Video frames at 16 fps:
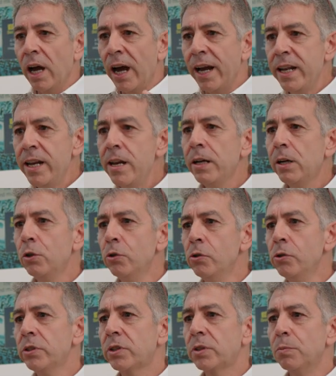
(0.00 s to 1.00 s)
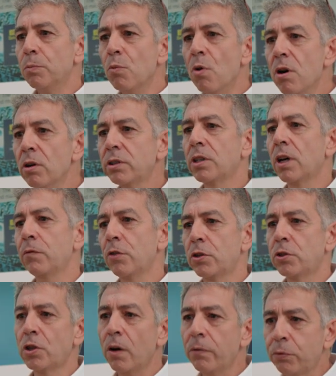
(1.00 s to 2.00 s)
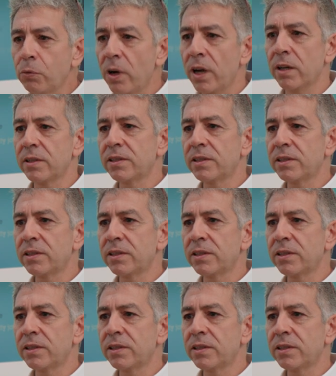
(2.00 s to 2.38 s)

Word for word: And it includes most of the software